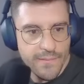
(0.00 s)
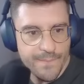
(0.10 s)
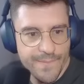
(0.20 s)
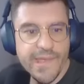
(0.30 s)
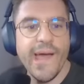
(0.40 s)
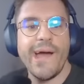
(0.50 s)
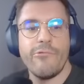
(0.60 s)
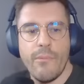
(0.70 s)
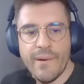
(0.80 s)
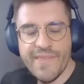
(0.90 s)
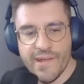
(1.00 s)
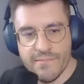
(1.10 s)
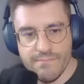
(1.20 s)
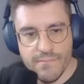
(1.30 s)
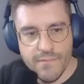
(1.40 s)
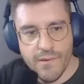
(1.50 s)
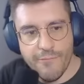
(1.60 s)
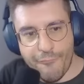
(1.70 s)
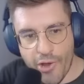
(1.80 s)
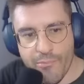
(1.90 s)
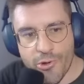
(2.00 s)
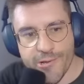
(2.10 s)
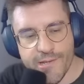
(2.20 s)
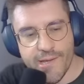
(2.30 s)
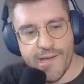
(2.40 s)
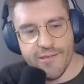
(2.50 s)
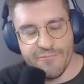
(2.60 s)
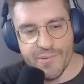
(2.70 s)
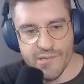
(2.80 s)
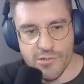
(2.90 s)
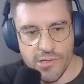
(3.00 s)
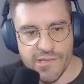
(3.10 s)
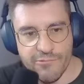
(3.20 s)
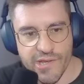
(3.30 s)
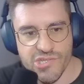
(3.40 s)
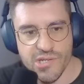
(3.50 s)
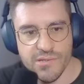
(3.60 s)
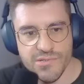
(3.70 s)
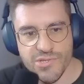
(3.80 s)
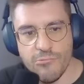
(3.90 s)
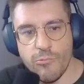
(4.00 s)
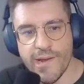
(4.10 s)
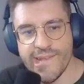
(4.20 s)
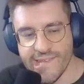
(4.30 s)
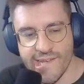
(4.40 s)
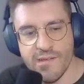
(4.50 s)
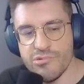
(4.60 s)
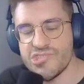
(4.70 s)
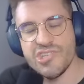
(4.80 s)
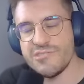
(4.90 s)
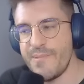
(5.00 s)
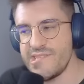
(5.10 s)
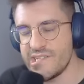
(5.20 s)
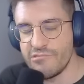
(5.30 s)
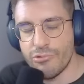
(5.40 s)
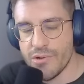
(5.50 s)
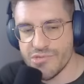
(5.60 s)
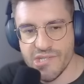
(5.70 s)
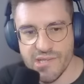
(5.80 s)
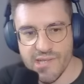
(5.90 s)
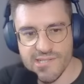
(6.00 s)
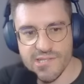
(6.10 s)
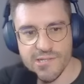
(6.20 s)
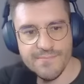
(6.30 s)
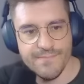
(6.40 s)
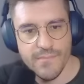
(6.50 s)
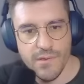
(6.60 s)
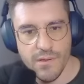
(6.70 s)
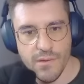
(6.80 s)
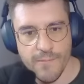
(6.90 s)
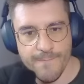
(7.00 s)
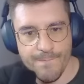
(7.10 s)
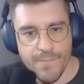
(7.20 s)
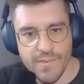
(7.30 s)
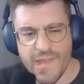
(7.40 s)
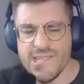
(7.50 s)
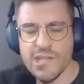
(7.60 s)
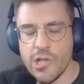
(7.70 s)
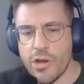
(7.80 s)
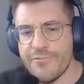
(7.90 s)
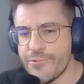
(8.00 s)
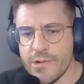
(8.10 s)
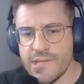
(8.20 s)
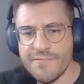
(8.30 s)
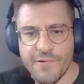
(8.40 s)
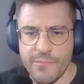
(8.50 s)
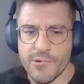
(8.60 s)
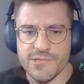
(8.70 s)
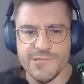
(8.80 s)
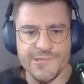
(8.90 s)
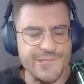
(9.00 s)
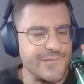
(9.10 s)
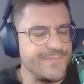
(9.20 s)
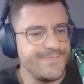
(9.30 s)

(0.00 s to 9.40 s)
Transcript: Yeah, I remember that framework I have built called Narration. So what it did, it was just basically routing. That's it. There is a lot of routing frameworks. So